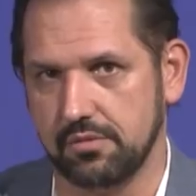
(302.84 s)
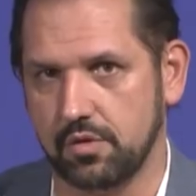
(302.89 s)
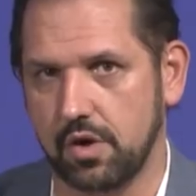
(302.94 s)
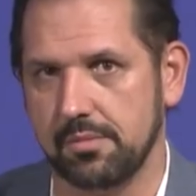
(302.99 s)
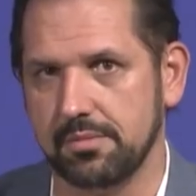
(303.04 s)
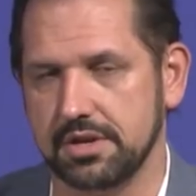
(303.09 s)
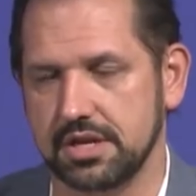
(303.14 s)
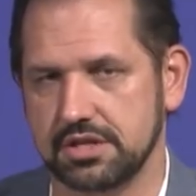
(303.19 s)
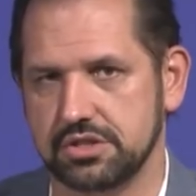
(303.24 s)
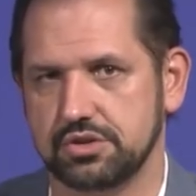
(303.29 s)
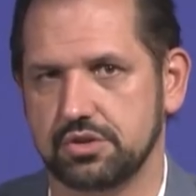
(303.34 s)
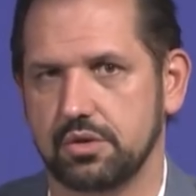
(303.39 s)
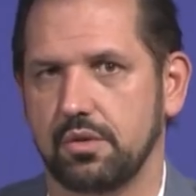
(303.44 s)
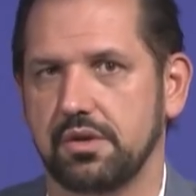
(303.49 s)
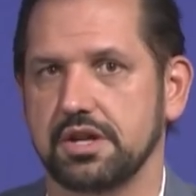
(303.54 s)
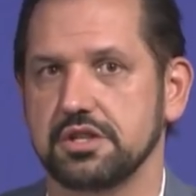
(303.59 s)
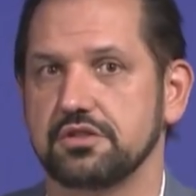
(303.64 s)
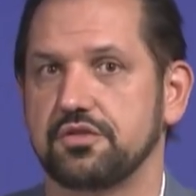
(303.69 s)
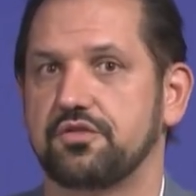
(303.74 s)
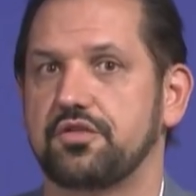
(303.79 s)
Roman
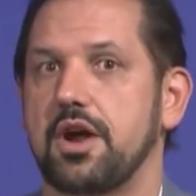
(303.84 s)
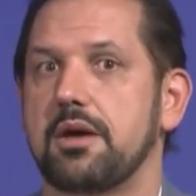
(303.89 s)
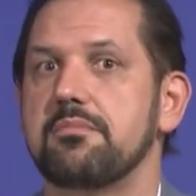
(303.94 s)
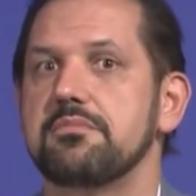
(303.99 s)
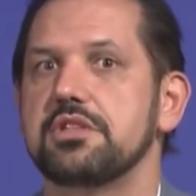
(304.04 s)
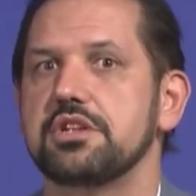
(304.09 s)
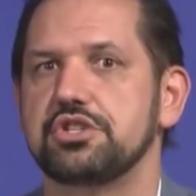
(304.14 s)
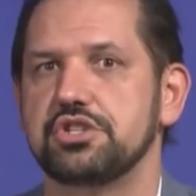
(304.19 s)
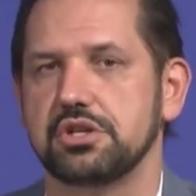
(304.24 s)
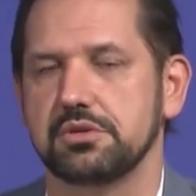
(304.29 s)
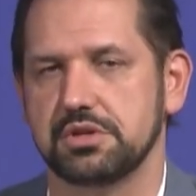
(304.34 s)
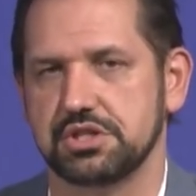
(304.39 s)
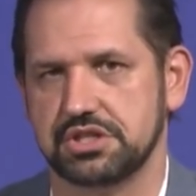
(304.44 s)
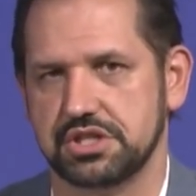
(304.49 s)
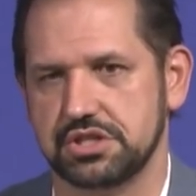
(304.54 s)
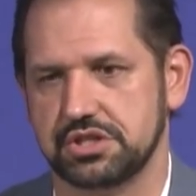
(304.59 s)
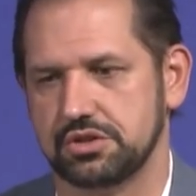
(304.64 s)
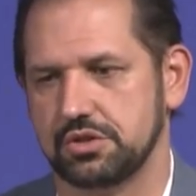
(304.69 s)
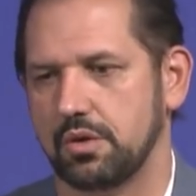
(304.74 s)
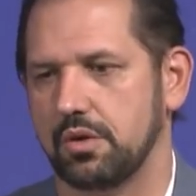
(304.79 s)
historians, from the Jewish
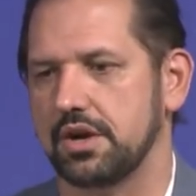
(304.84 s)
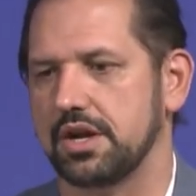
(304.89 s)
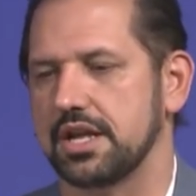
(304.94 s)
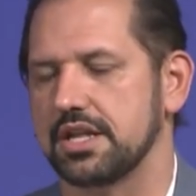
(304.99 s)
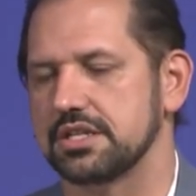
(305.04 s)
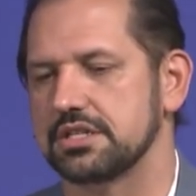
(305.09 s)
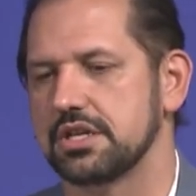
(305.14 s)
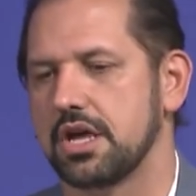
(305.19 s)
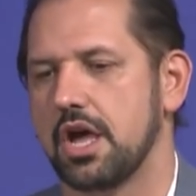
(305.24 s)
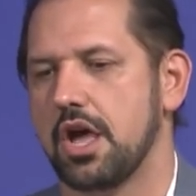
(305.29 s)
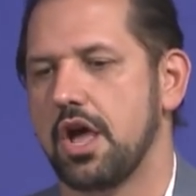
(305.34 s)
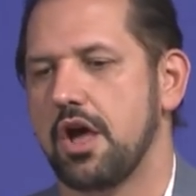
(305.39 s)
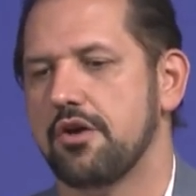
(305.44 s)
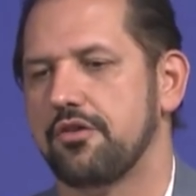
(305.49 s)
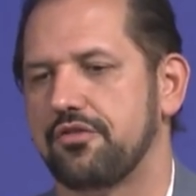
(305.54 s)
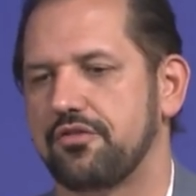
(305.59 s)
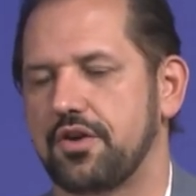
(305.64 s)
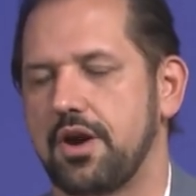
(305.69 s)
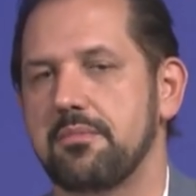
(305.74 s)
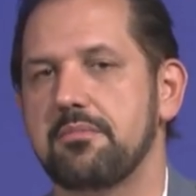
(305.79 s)
historians,
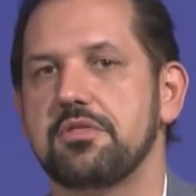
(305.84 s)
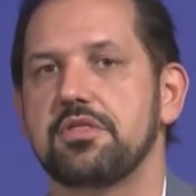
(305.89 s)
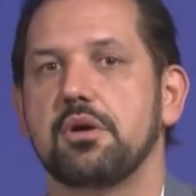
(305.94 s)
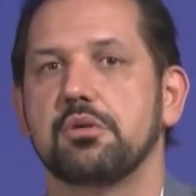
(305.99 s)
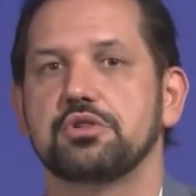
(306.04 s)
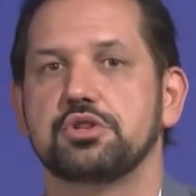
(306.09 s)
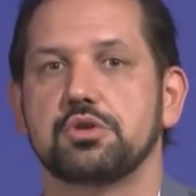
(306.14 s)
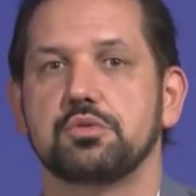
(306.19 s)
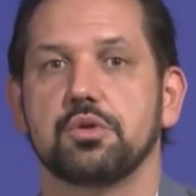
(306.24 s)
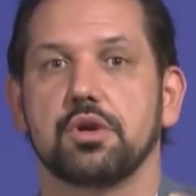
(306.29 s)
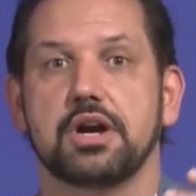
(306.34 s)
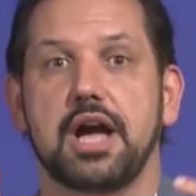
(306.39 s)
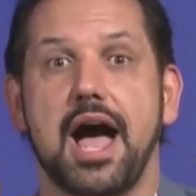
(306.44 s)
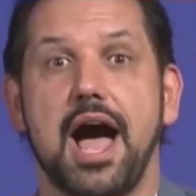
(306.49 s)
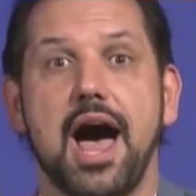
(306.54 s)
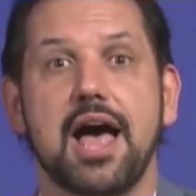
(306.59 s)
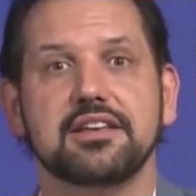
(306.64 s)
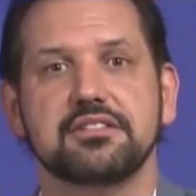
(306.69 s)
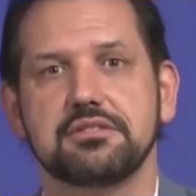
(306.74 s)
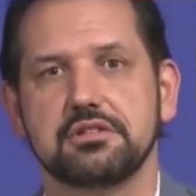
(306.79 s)
from those who were
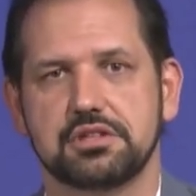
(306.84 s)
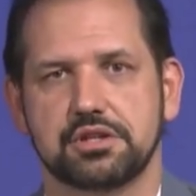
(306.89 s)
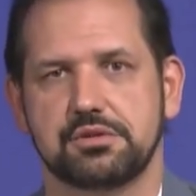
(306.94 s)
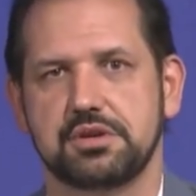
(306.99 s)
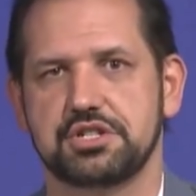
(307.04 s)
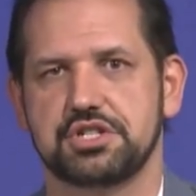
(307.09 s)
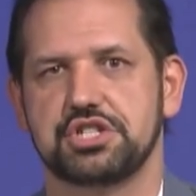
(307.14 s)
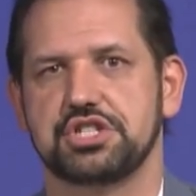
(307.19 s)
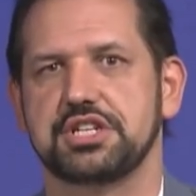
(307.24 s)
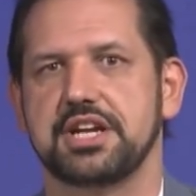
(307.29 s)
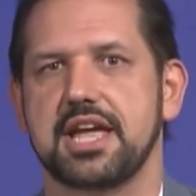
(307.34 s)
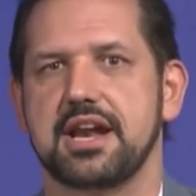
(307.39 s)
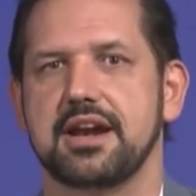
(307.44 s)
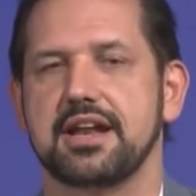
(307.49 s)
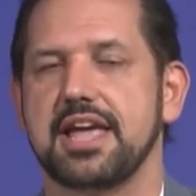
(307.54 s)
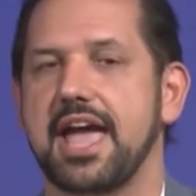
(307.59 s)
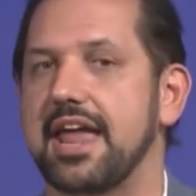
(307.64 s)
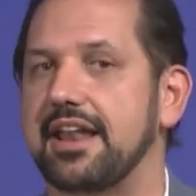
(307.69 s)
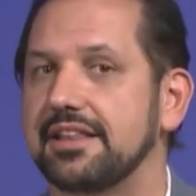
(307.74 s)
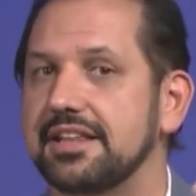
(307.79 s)
hostile to
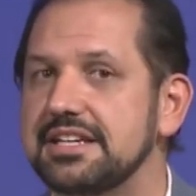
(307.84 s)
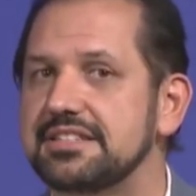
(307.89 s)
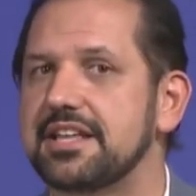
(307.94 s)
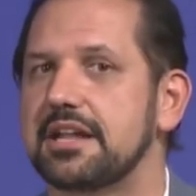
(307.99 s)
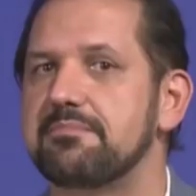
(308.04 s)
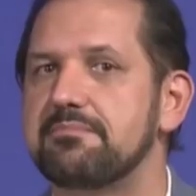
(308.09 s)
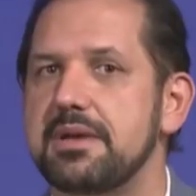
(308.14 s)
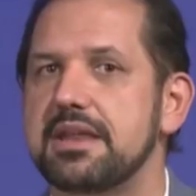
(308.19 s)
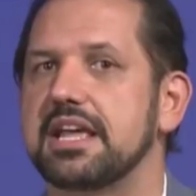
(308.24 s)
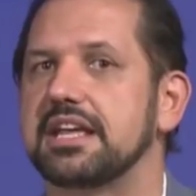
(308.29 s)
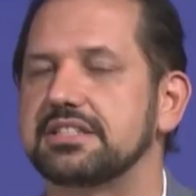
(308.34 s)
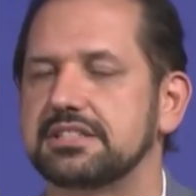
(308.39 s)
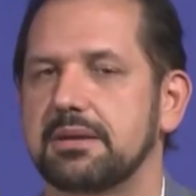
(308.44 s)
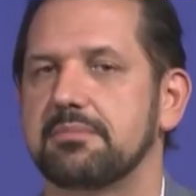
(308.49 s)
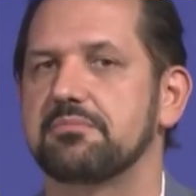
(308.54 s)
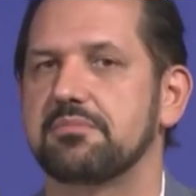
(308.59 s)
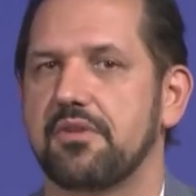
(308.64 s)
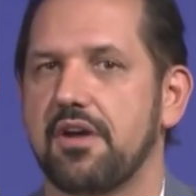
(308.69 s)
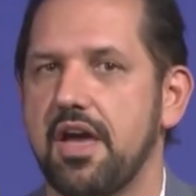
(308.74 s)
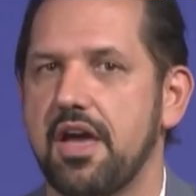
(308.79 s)
Christianity, at least admitting
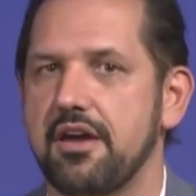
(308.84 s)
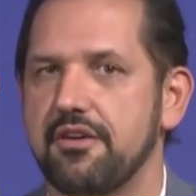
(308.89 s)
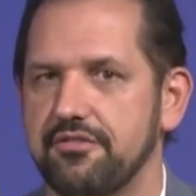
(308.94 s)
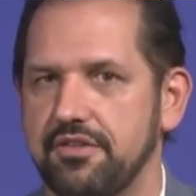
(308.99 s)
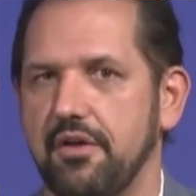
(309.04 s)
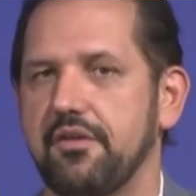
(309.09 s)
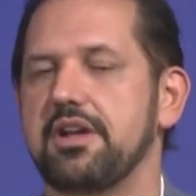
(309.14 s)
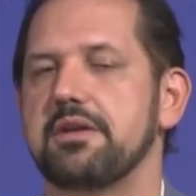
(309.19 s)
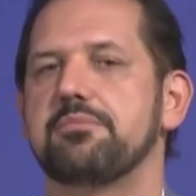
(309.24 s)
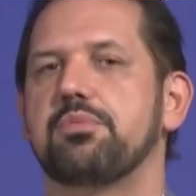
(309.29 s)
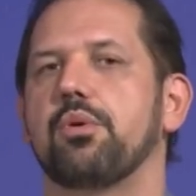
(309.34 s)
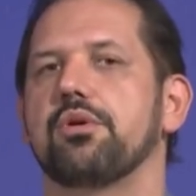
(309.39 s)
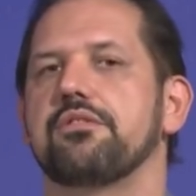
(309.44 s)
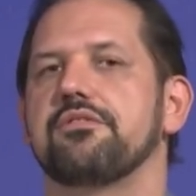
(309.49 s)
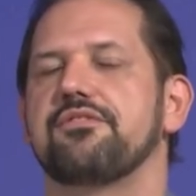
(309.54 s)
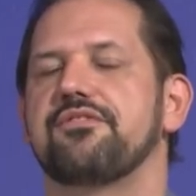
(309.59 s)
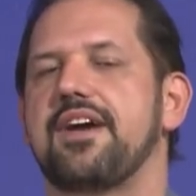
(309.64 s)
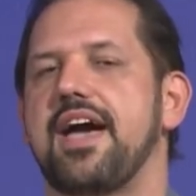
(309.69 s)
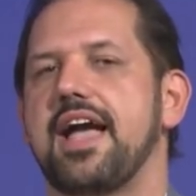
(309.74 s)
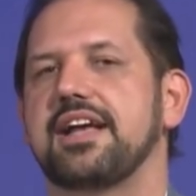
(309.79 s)
some very
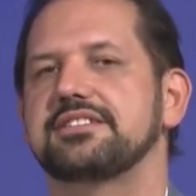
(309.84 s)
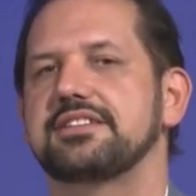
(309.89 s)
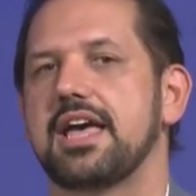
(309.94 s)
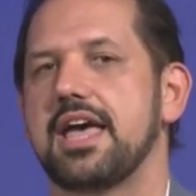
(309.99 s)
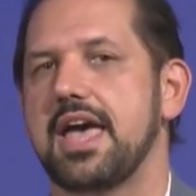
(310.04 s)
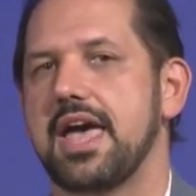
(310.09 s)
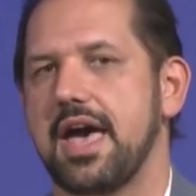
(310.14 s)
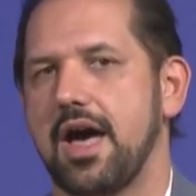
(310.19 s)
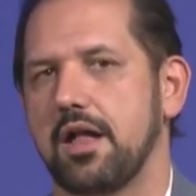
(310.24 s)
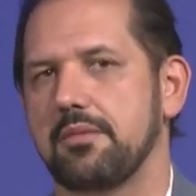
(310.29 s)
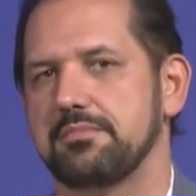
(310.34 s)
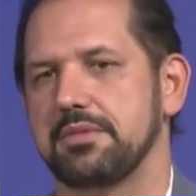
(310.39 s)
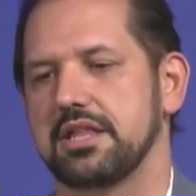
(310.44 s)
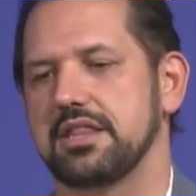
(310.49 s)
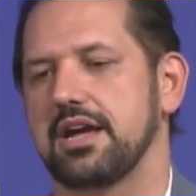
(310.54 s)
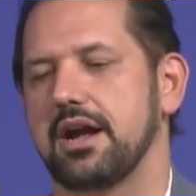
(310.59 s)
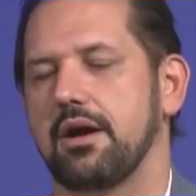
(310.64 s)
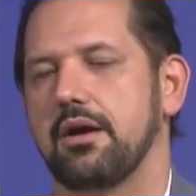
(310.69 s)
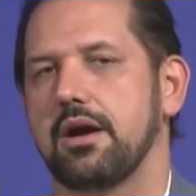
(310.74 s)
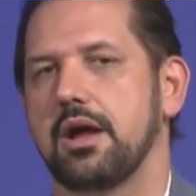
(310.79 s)
important facts, helped me
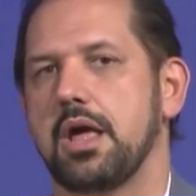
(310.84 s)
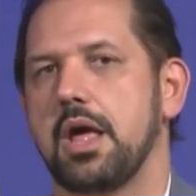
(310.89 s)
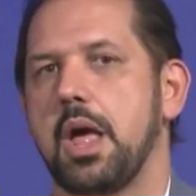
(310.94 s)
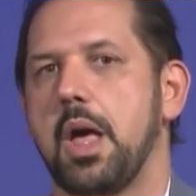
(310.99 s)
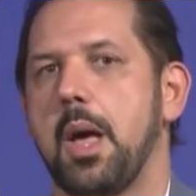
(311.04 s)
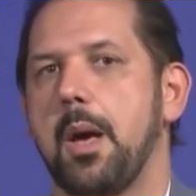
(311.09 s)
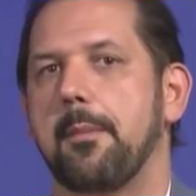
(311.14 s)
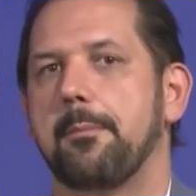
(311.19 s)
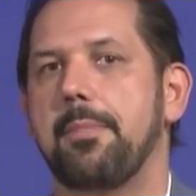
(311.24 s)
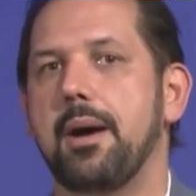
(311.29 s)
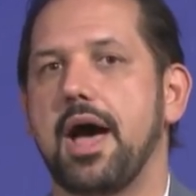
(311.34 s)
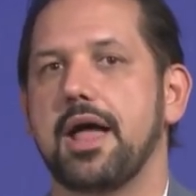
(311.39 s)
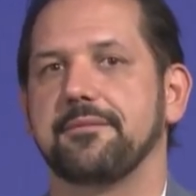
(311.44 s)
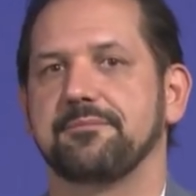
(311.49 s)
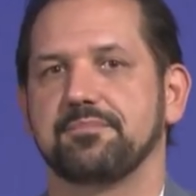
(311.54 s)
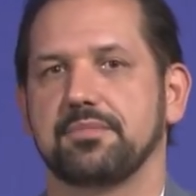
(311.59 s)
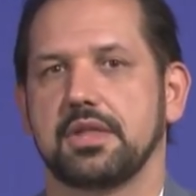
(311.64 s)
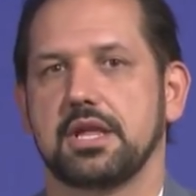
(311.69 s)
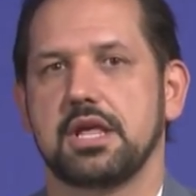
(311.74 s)
there. But